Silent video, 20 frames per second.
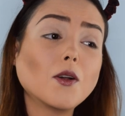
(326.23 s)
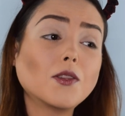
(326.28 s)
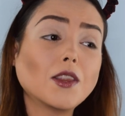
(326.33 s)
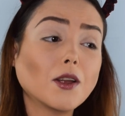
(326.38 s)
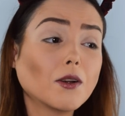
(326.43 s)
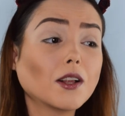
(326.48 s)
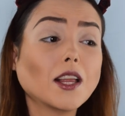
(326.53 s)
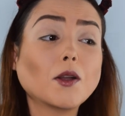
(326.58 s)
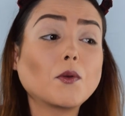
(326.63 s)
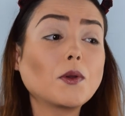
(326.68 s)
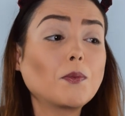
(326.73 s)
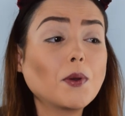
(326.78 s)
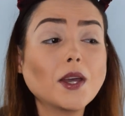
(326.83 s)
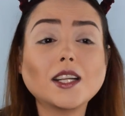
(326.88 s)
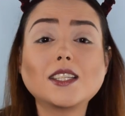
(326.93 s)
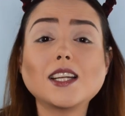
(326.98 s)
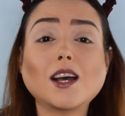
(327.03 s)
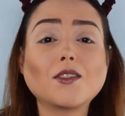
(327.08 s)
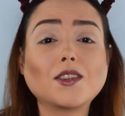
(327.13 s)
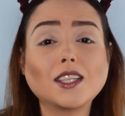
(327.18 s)
they were like, we
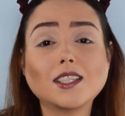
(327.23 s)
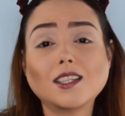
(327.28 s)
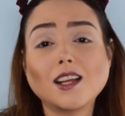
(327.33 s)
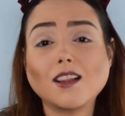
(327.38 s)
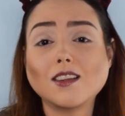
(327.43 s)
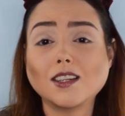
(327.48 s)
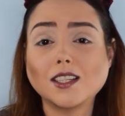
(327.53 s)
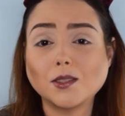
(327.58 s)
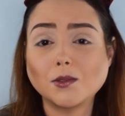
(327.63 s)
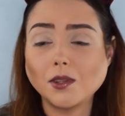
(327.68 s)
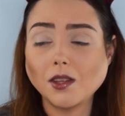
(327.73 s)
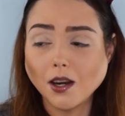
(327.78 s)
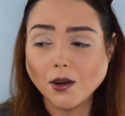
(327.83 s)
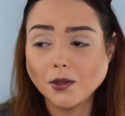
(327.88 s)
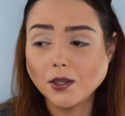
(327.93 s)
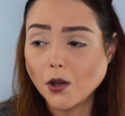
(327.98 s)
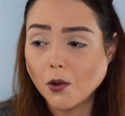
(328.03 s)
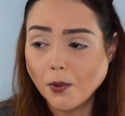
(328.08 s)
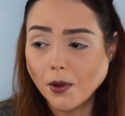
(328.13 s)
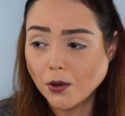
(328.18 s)
picked out this color because we thought it
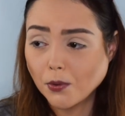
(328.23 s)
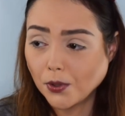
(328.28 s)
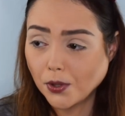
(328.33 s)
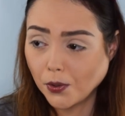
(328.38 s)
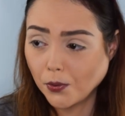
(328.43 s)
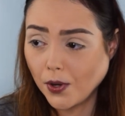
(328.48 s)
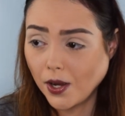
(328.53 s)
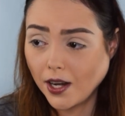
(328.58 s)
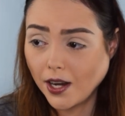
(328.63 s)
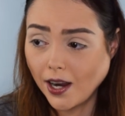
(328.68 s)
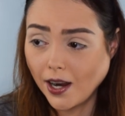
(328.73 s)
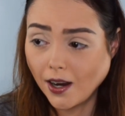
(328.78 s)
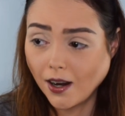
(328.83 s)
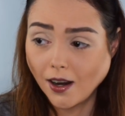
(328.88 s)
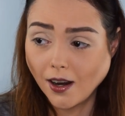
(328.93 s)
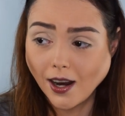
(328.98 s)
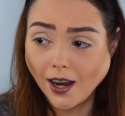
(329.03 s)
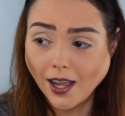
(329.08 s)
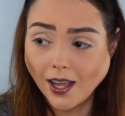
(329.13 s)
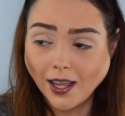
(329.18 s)
would go better with your red
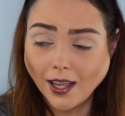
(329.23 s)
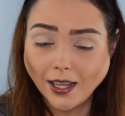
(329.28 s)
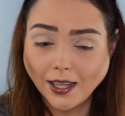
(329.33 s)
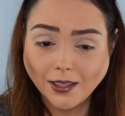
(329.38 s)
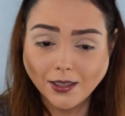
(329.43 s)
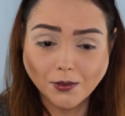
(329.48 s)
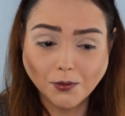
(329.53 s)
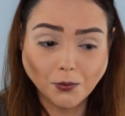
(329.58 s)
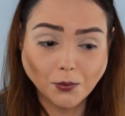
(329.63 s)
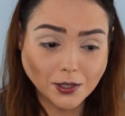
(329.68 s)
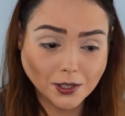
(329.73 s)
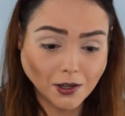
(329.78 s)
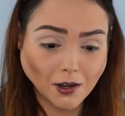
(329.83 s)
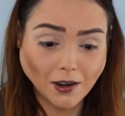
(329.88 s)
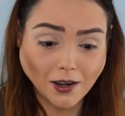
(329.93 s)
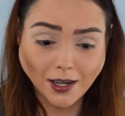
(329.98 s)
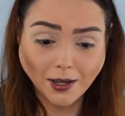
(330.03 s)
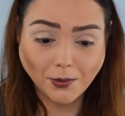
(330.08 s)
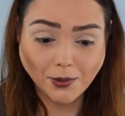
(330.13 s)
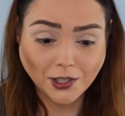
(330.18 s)
hair. And we're
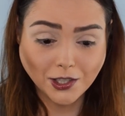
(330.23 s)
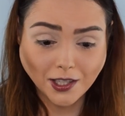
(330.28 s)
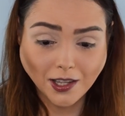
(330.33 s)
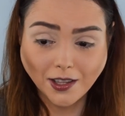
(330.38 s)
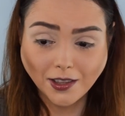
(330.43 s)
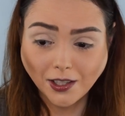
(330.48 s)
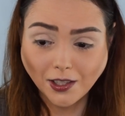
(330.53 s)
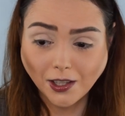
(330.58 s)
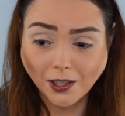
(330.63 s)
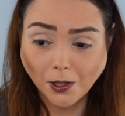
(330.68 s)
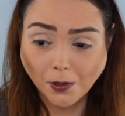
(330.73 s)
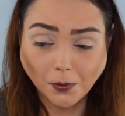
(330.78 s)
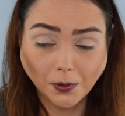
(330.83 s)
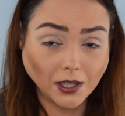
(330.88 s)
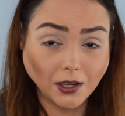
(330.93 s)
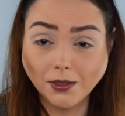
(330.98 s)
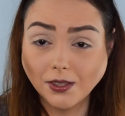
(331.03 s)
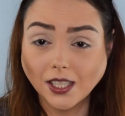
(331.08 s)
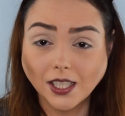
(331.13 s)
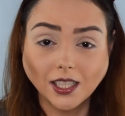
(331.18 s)
sorry, we should have gotten the other
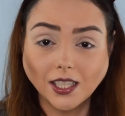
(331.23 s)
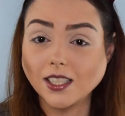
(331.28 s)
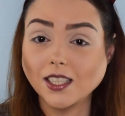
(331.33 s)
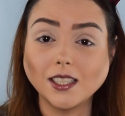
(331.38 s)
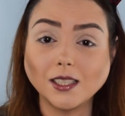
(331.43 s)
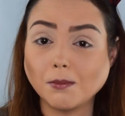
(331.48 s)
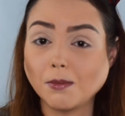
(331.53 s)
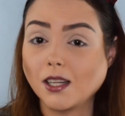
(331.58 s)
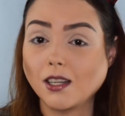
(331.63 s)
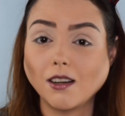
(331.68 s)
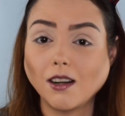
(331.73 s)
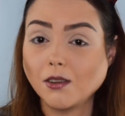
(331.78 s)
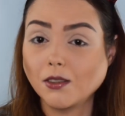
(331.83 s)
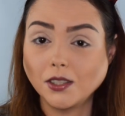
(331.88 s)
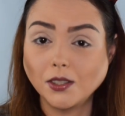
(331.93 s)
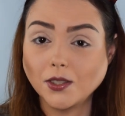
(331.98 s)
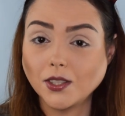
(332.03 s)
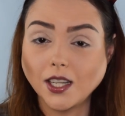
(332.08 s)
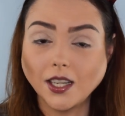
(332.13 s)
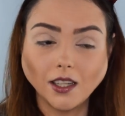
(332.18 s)
one. I was like, it doesn't matter. I'll
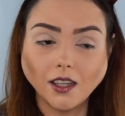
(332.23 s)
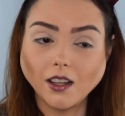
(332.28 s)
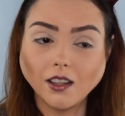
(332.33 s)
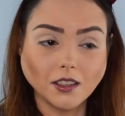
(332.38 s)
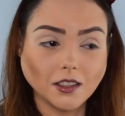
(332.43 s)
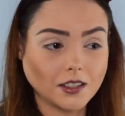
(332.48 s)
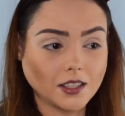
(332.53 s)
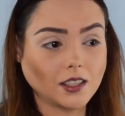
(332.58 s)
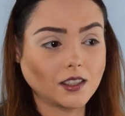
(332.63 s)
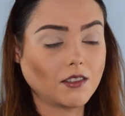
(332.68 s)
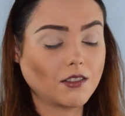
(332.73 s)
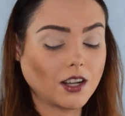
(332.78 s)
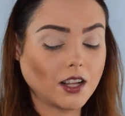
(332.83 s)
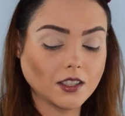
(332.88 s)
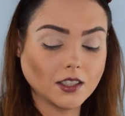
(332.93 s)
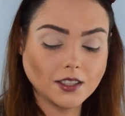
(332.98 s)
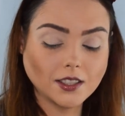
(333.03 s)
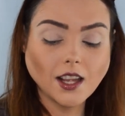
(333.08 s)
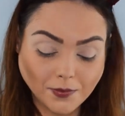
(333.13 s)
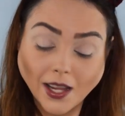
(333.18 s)
use any colors. I love
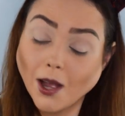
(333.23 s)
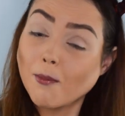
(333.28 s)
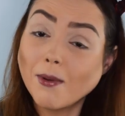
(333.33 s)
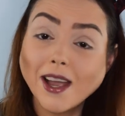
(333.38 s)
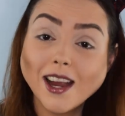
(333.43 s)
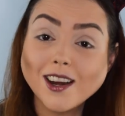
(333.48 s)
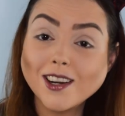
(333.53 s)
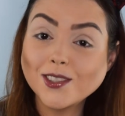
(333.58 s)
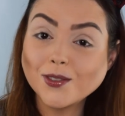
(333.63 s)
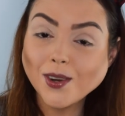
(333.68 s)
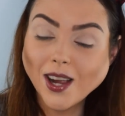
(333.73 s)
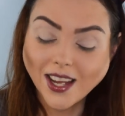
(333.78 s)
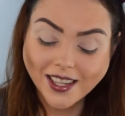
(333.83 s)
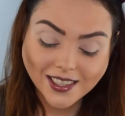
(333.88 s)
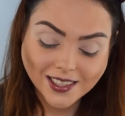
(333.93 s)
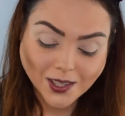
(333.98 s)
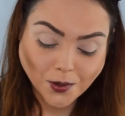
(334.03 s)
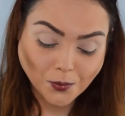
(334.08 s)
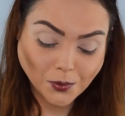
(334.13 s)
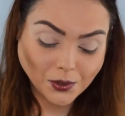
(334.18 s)
colors. Now my hair is
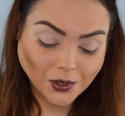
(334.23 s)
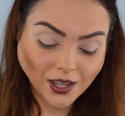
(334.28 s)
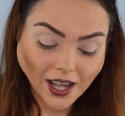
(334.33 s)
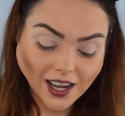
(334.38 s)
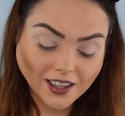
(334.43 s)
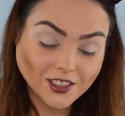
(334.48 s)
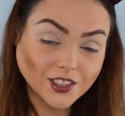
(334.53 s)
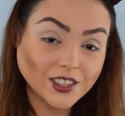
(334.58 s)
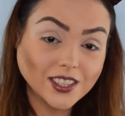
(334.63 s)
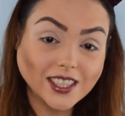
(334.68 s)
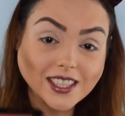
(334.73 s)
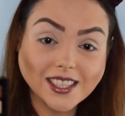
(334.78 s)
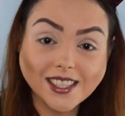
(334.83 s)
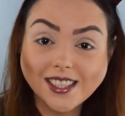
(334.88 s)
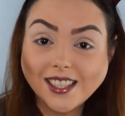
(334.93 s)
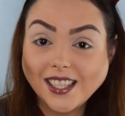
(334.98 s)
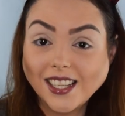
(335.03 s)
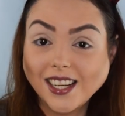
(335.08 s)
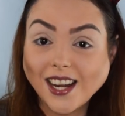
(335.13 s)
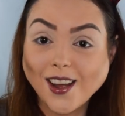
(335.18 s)
red, so we'll actually get to
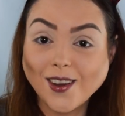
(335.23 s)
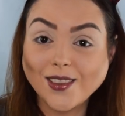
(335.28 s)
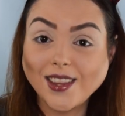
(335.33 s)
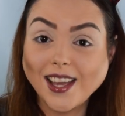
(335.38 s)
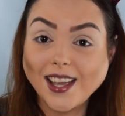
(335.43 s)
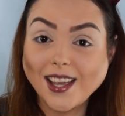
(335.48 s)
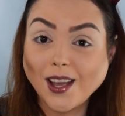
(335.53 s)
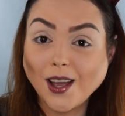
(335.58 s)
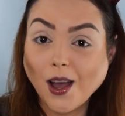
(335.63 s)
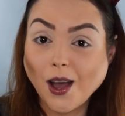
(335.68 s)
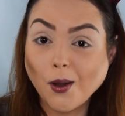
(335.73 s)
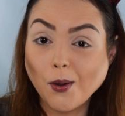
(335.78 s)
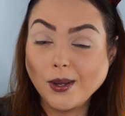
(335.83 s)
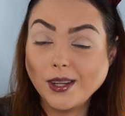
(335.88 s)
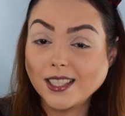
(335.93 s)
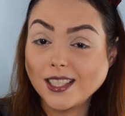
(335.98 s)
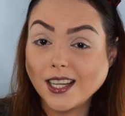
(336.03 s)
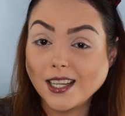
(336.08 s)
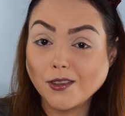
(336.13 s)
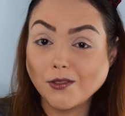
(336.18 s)
see it how they uh,
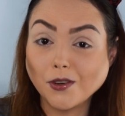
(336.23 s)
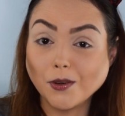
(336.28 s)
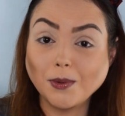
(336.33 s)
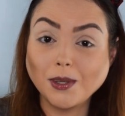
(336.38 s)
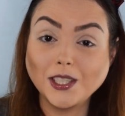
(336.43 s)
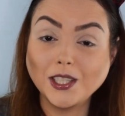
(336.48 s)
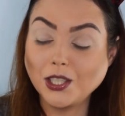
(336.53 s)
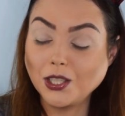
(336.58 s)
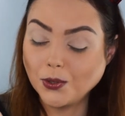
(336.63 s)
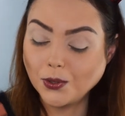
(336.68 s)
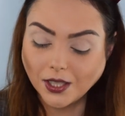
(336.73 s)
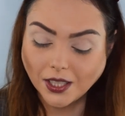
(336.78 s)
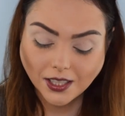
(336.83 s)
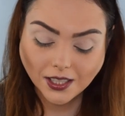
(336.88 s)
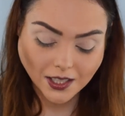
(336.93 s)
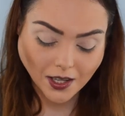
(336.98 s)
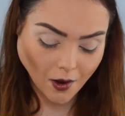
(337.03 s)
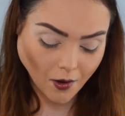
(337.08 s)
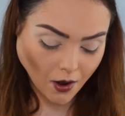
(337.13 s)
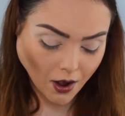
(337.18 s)
intended for me to use
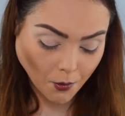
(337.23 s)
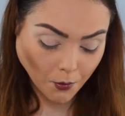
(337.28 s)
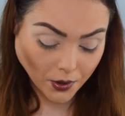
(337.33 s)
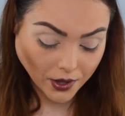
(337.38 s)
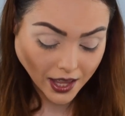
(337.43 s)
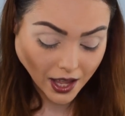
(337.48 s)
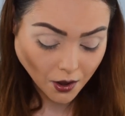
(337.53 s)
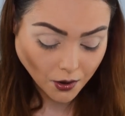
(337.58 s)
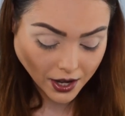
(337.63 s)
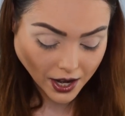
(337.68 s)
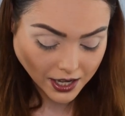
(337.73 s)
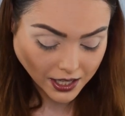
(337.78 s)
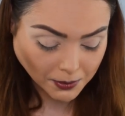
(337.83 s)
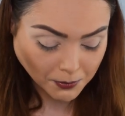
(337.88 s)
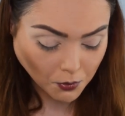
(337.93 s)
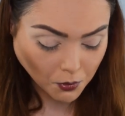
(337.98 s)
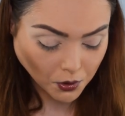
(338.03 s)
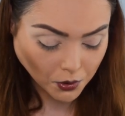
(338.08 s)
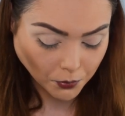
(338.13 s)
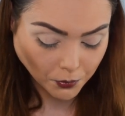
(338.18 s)
it. So without any
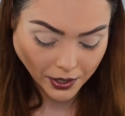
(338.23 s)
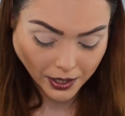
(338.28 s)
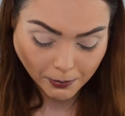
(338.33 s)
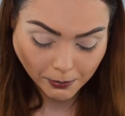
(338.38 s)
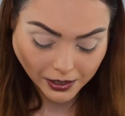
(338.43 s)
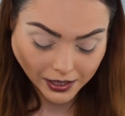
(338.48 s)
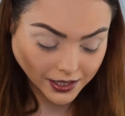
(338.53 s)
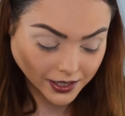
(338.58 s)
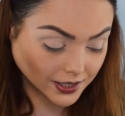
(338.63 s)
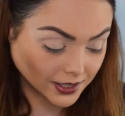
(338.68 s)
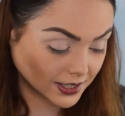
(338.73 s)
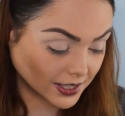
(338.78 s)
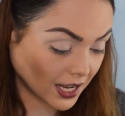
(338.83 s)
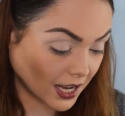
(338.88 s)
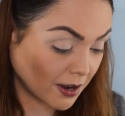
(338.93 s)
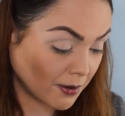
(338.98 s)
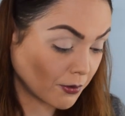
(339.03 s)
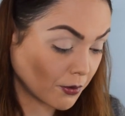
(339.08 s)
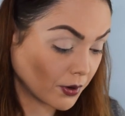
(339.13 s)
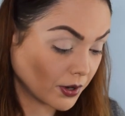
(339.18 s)
more ramblings,
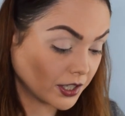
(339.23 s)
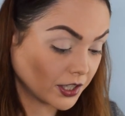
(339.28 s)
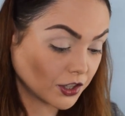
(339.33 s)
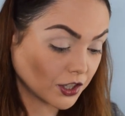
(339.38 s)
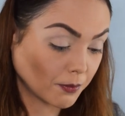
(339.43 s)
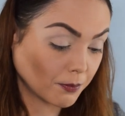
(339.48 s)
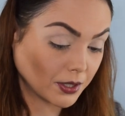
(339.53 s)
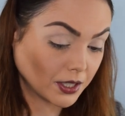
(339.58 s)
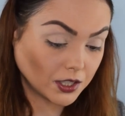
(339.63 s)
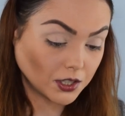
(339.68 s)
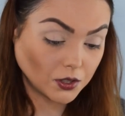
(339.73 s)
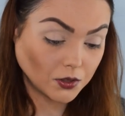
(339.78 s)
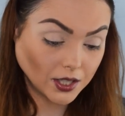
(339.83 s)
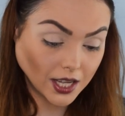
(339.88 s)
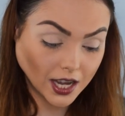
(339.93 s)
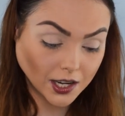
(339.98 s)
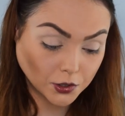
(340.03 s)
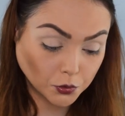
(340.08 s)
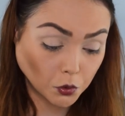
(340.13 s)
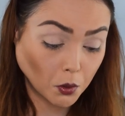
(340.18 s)
I'm going to jump into
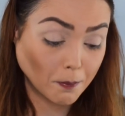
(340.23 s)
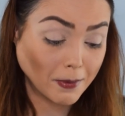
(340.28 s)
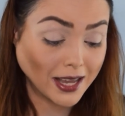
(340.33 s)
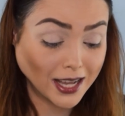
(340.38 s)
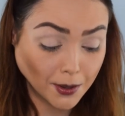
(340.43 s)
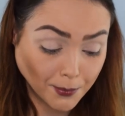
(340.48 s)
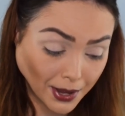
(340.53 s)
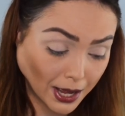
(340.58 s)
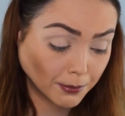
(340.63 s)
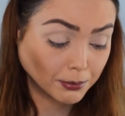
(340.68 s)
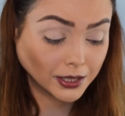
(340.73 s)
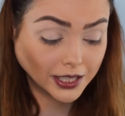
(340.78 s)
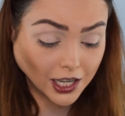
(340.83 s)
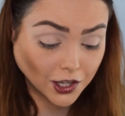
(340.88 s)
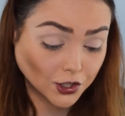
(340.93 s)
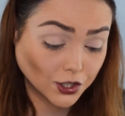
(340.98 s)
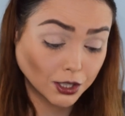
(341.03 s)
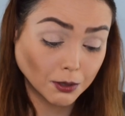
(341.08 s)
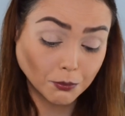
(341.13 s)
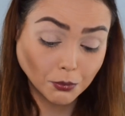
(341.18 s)
the actual makeup
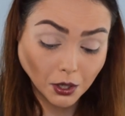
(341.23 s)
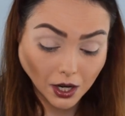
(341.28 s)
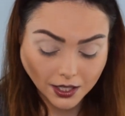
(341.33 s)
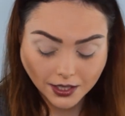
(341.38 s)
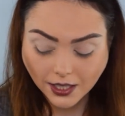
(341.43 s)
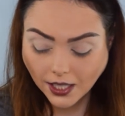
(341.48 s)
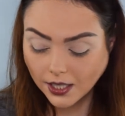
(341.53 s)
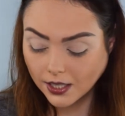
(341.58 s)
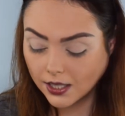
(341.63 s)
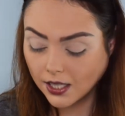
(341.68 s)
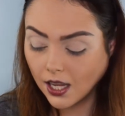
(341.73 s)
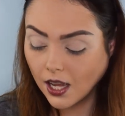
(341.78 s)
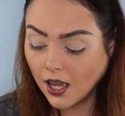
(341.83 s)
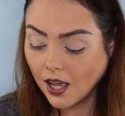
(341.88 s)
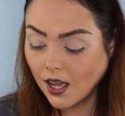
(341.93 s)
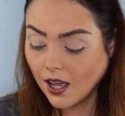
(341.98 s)
application process.